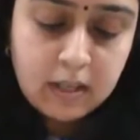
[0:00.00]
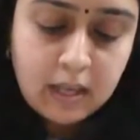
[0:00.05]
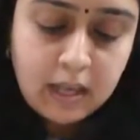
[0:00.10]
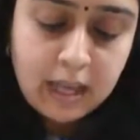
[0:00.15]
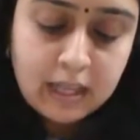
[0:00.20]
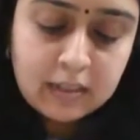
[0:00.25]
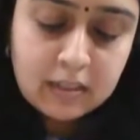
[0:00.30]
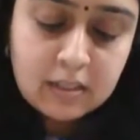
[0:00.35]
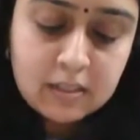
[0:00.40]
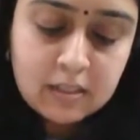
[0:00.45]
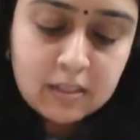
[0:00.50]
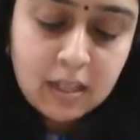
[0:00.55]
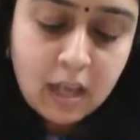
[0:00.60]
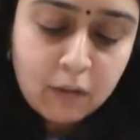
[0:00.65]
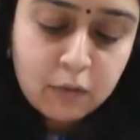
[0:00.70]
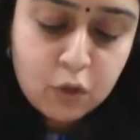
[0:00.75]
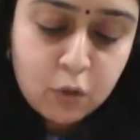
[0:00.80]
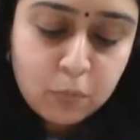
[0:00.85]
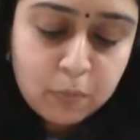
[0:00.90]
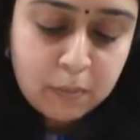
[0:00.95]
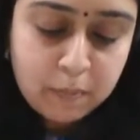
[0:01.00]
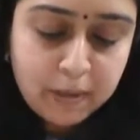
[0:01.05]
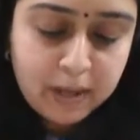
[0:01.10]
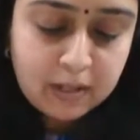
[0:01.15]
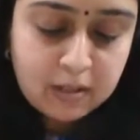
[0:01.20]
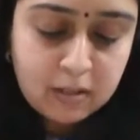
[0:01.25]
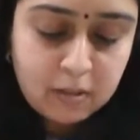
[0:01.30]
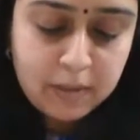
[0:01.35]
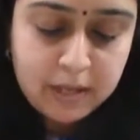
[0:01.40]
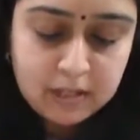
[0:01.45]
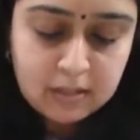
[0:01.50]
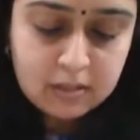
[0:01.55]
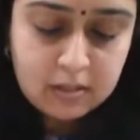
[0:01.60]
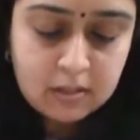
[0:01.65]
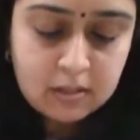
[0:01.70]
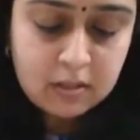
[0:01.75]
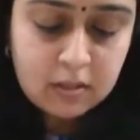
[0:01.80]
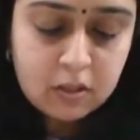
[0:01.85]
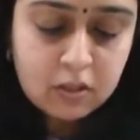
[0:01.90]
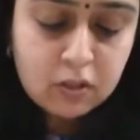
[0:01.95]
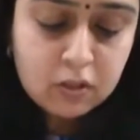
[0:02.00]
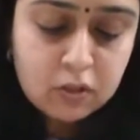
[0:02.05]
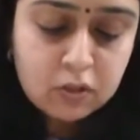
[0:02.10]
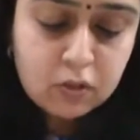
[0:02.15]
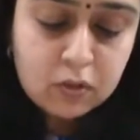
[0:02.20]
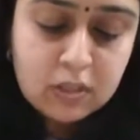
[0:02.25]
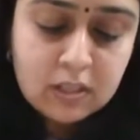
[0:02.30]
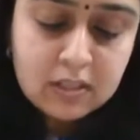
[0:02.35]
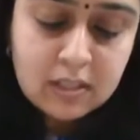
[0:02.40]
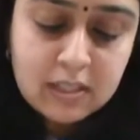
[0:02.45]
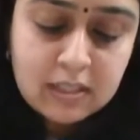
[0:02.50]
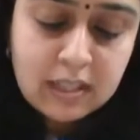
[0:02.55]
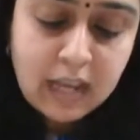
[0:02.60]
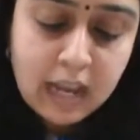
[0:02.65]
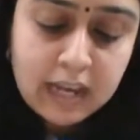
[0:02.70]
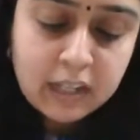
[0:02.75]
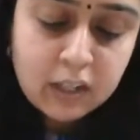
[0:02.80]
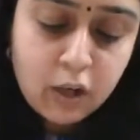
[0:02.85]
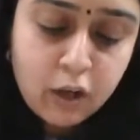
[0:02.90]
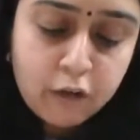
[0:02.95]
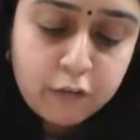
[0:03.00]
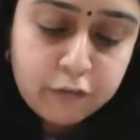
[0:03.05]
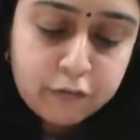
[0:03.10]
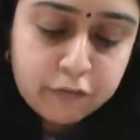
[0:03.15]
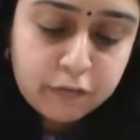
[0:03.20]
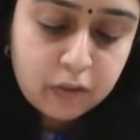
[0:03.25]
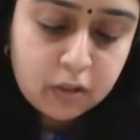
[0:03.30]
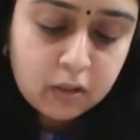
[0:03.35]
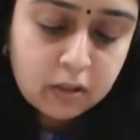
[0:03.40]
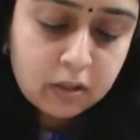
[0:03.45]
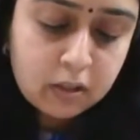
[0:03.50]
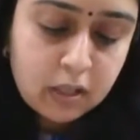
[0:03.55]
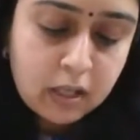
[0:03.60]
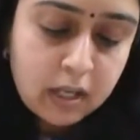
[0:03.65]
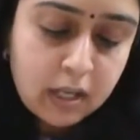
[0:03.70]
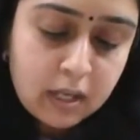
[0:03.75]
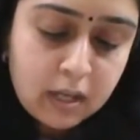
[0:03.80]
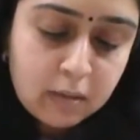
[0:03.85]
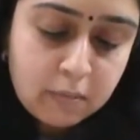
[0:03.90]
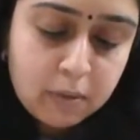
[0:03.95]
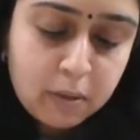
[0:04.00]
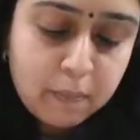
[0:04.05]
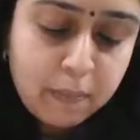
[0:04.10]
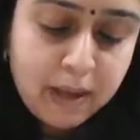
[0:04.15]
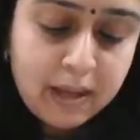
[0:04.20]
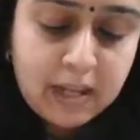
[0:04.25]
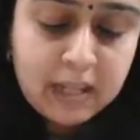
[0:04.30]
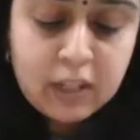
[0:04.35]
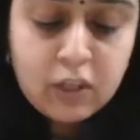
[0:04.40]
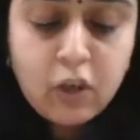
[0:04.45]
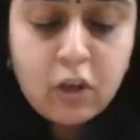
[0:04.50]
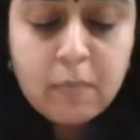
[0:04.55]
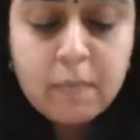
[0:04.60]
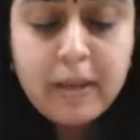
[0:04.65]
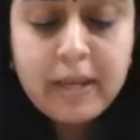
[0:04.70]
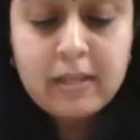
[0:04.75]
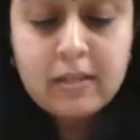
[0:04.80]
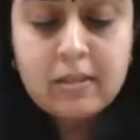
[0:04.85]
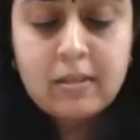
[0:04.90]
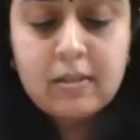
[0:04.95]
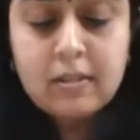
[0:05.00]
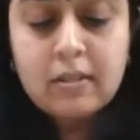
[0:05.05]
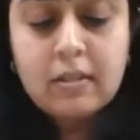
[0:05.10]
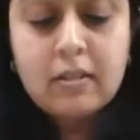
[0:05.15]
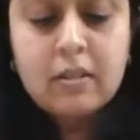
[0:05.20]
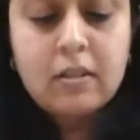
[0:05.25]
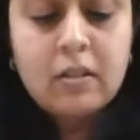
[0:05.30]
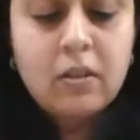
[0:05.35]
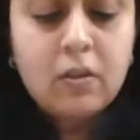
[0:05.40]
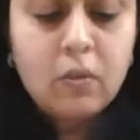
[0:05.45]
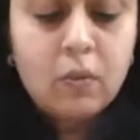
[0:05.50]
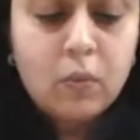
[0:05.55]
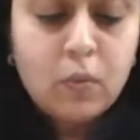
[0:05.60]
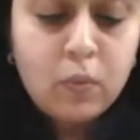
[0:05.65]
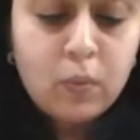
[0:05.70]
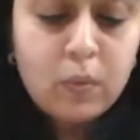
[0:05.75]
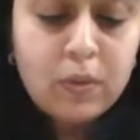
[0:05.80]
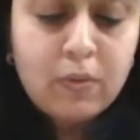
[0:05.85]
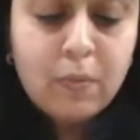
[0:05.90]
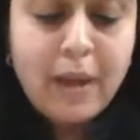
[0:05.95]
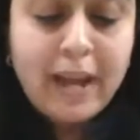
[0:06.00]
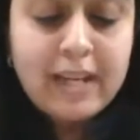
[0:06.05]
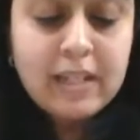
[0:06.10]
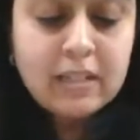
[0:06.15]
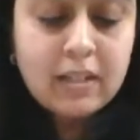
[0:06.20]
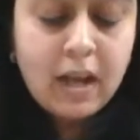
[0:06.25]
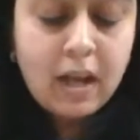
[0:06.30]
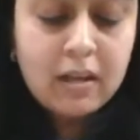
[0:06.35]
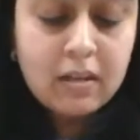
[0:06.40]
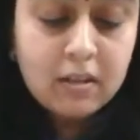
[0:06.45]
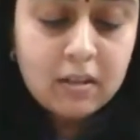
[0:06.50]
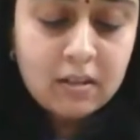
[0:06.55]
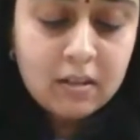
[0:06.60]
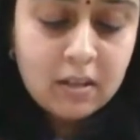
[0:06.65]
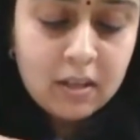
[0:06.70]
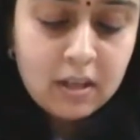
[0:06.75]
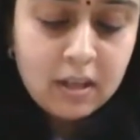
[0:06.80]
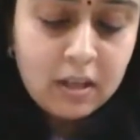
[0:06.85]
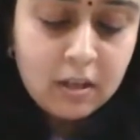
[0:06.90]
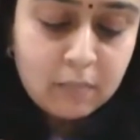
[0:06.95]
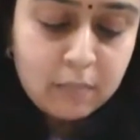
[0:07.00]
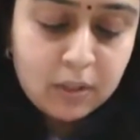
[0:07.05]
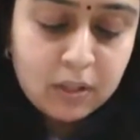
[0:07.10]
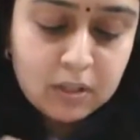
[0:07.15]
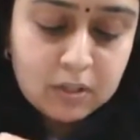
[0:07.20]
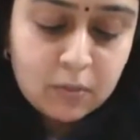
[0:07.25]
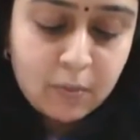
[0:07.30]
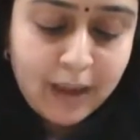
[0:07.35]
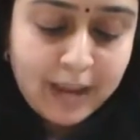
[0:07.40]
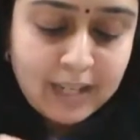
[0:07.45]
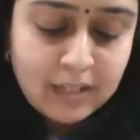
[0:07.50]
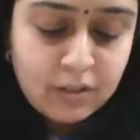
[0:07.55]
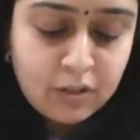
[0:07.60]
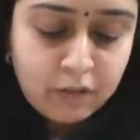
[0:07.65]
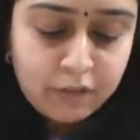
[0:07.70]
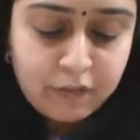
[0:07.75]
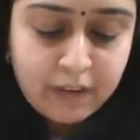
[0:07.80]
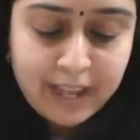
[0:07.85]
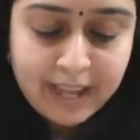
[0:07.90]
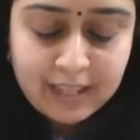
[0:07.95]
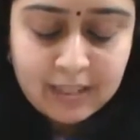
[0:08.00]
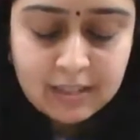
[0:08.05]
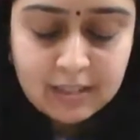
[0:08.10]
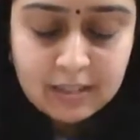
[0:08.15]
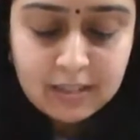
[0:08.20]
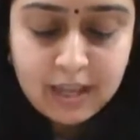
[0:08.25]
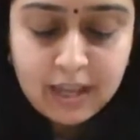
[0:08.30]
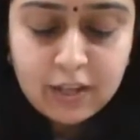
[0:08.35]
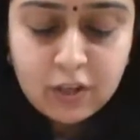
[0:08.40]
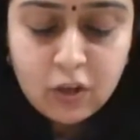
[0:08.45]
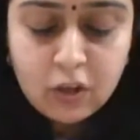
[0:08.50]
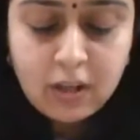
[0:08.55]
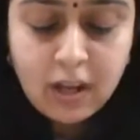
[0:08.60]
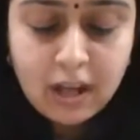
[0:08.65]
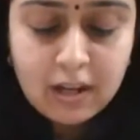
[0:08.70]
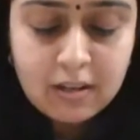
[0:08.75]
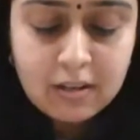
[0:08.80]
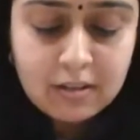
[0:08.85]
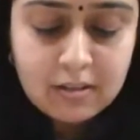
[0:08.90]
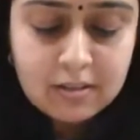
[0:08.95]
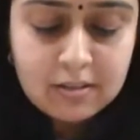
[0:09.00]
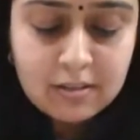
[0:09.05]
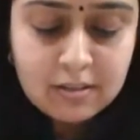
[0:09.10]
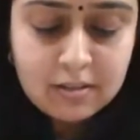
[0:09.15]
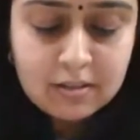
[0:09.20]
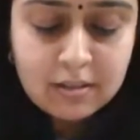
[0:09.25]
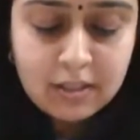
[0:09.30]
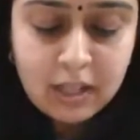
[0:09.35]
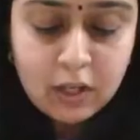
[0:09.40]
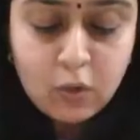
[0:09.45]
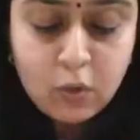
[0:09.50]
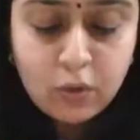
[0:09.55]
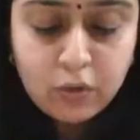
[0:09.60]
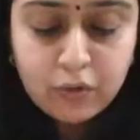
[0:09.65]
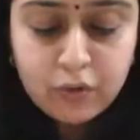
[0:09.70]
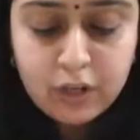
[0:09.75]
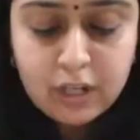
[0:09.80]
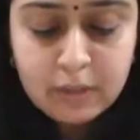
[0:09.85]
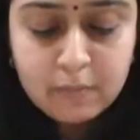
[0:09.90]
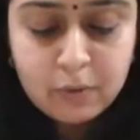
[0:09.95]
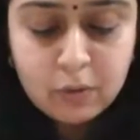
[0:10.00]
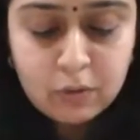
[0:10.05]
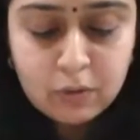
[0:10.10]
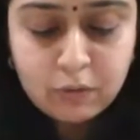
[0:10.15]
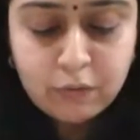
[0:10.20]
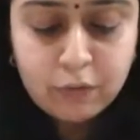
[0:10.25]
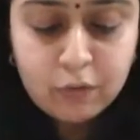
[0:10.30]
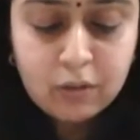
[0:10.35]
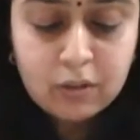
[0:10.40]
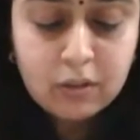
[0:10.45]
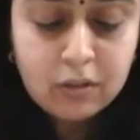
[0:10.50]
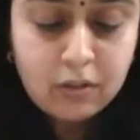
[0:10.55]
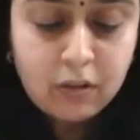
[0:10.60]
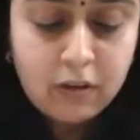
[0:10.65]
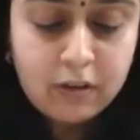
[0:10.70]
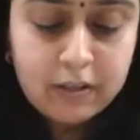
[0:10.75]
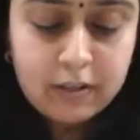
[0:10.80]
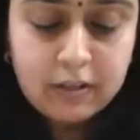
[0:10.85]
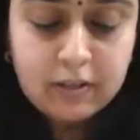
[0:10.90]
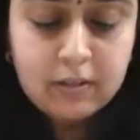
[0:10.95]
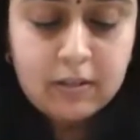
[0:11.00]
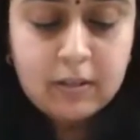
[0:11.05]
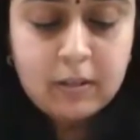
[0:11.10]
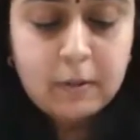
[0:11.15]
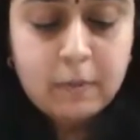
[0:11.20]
And this is how you prepare the base. So this is kind of preparing your base with white color, because white reflects and your colors, they look really beautiful on it.